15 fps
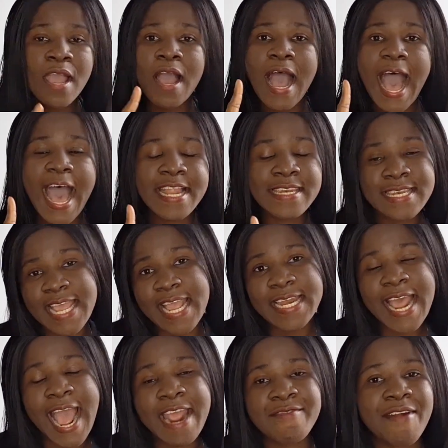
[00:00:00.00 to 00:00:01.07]
And then I
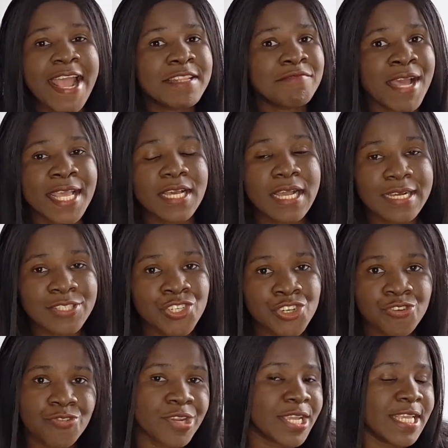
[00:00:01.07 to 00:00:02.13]
write my
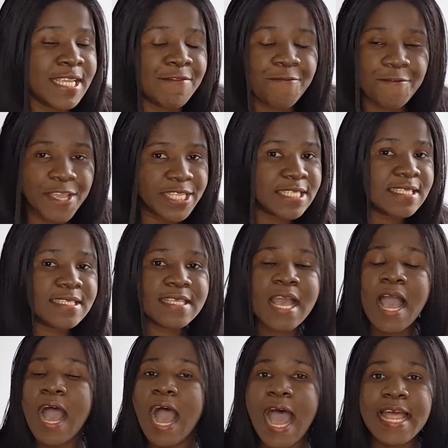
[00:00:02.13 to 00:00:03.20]
country if it's
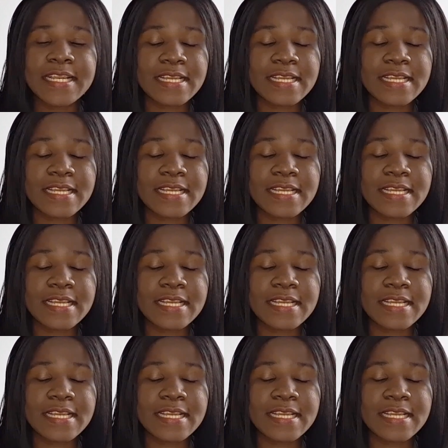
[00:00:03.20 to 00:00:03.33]
a